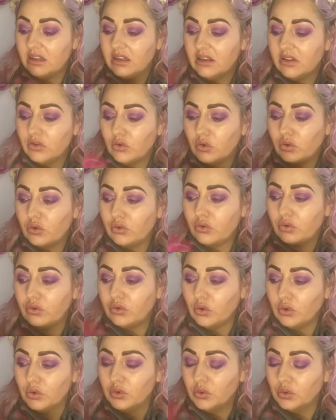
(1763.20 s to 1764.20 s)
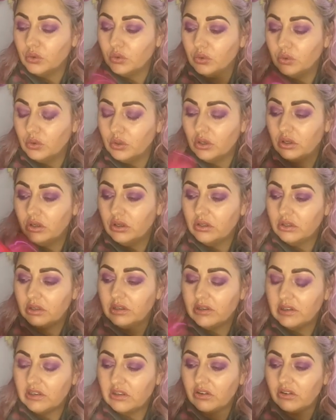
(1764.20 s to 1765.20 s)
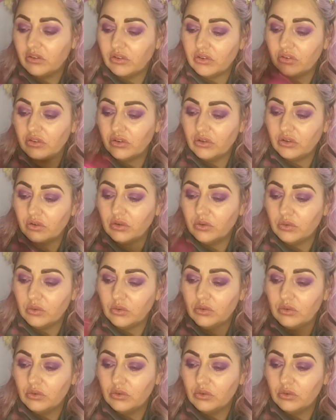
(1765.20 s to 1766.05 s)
So cool. So cool.